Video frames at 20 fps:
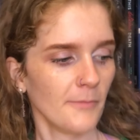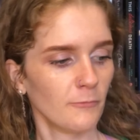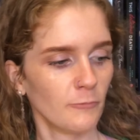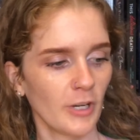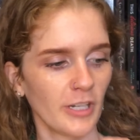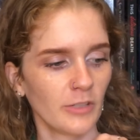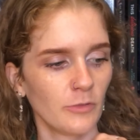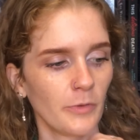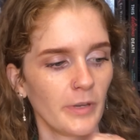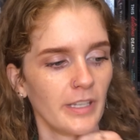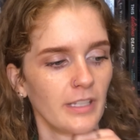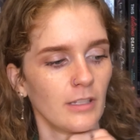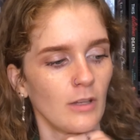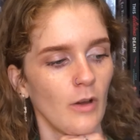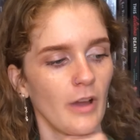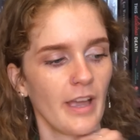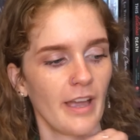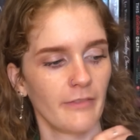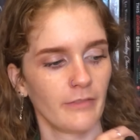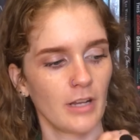Red Queen. No,
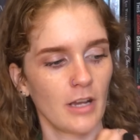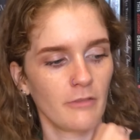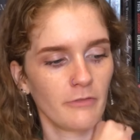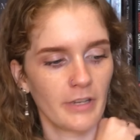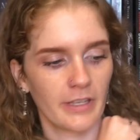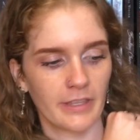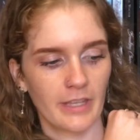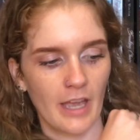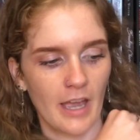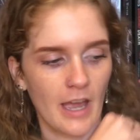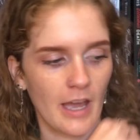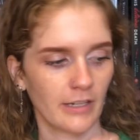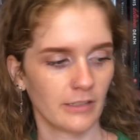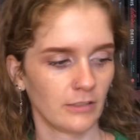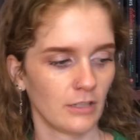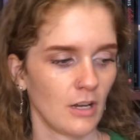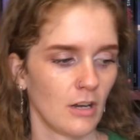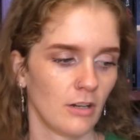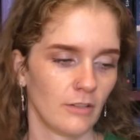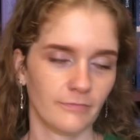I have not read that. I don't
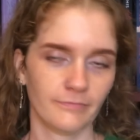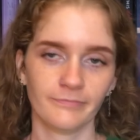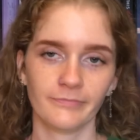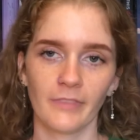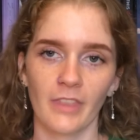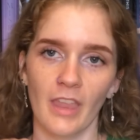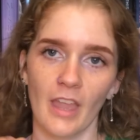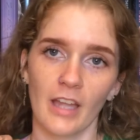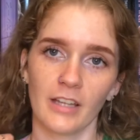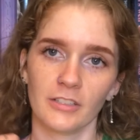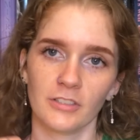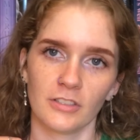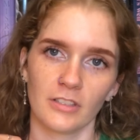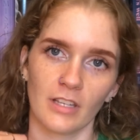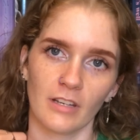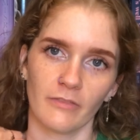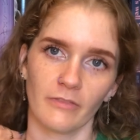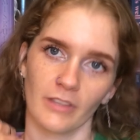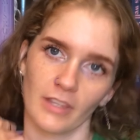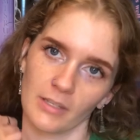know. I just
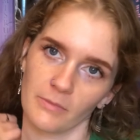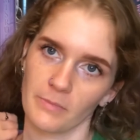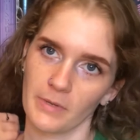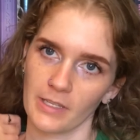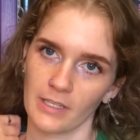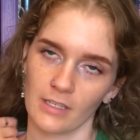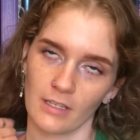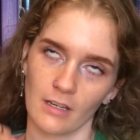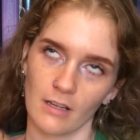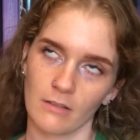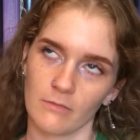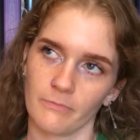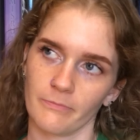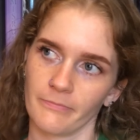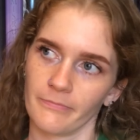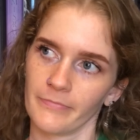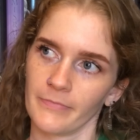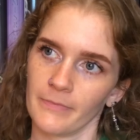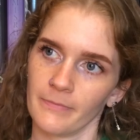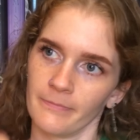didn't feel like picking it up.
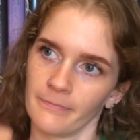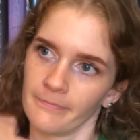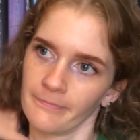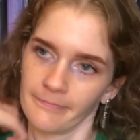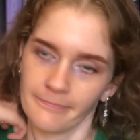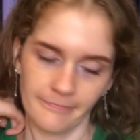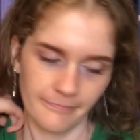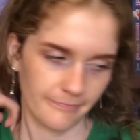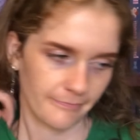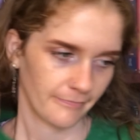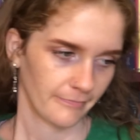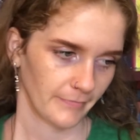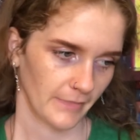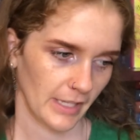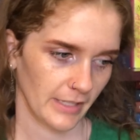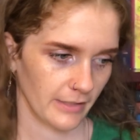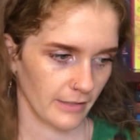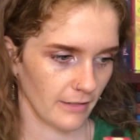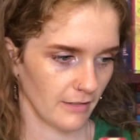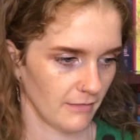
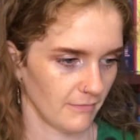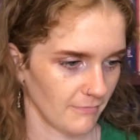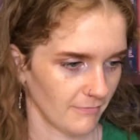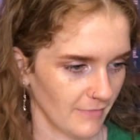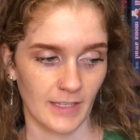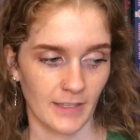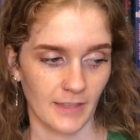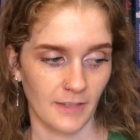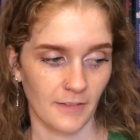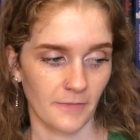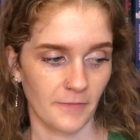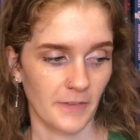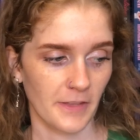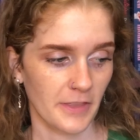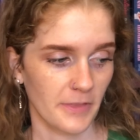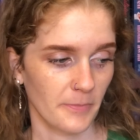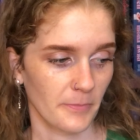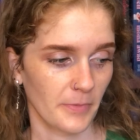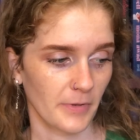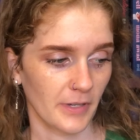That's it. The
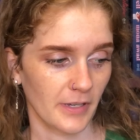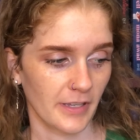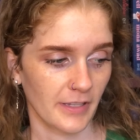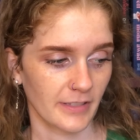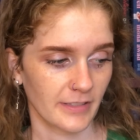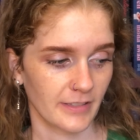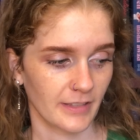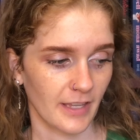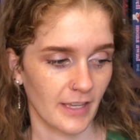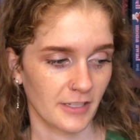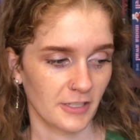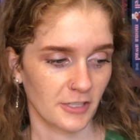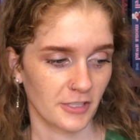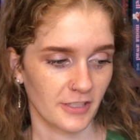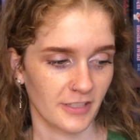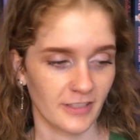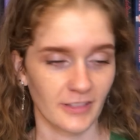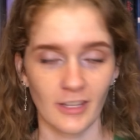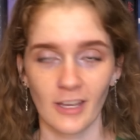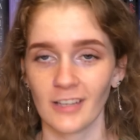5th book is
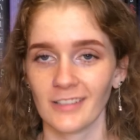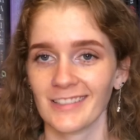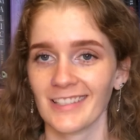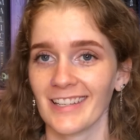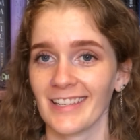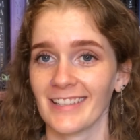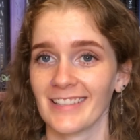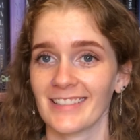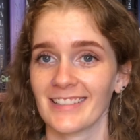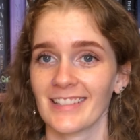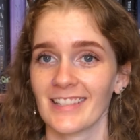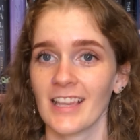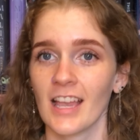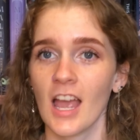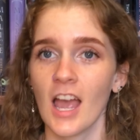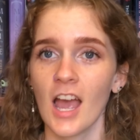Legends and Lattes.